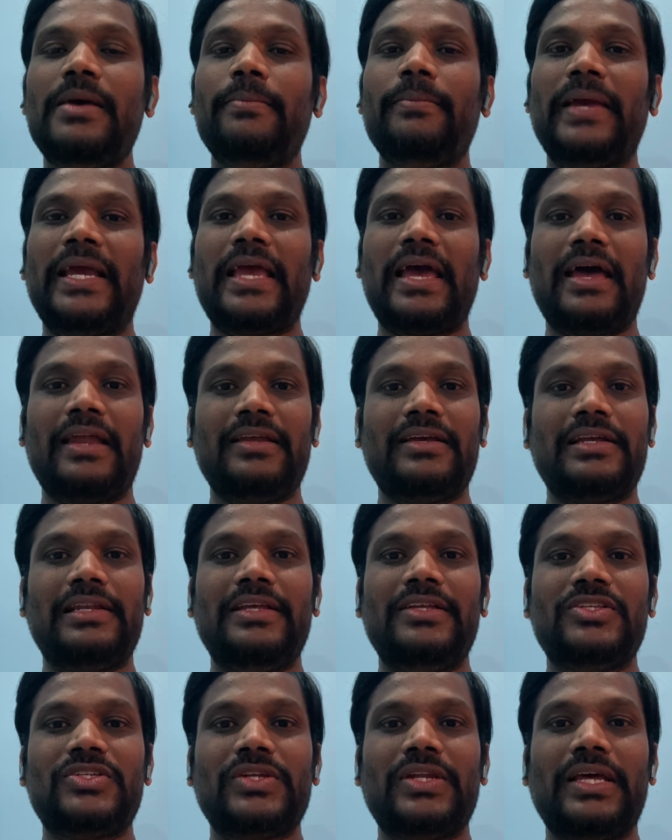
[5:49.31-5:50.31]
mechanical
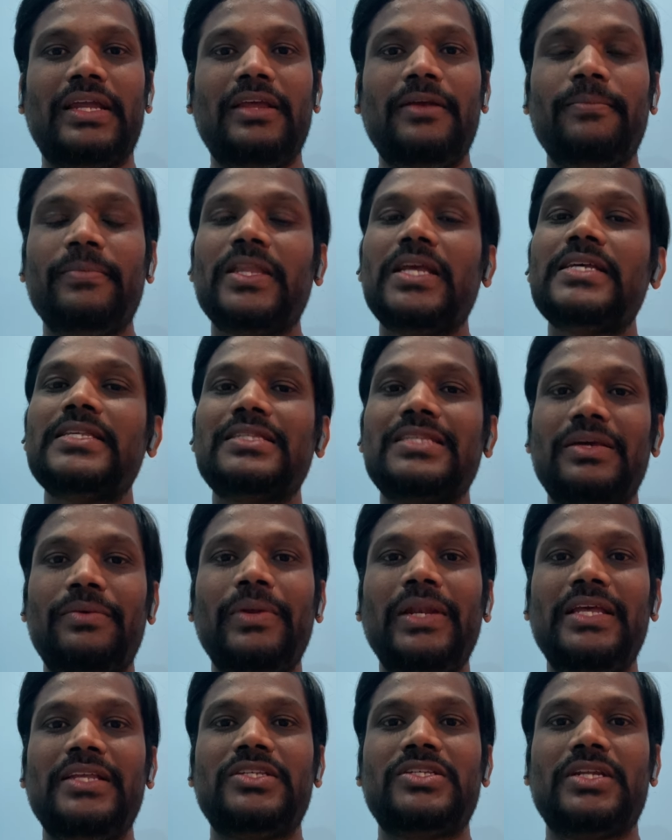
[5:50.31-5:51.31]
engineering, civil
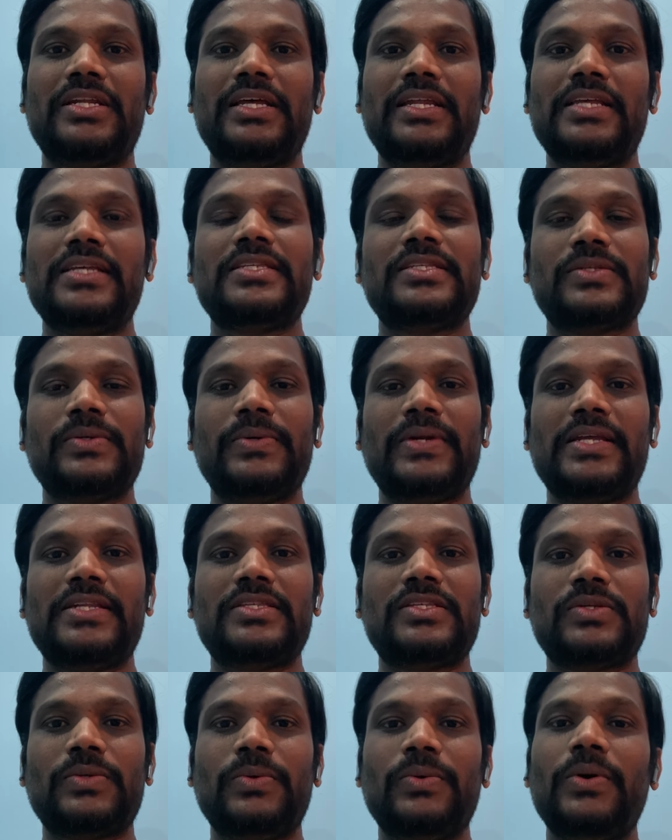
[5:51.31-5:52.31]
engineering students
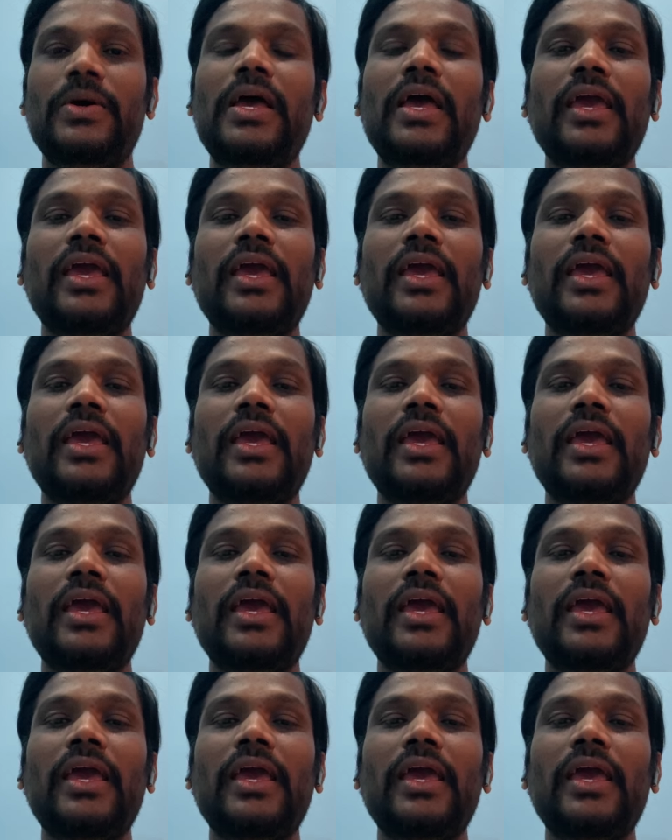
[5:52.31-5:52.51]
too.